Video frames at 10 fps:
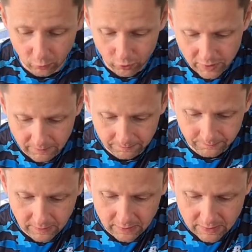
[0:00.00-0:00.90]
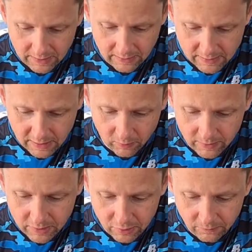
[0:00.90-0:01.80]
awesome, as the other
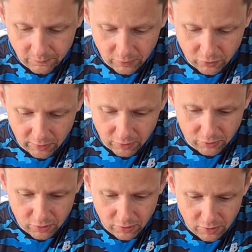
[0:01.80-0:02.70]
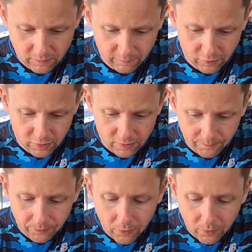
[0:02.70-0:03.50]
ones do. I'm gonna try the couscous first.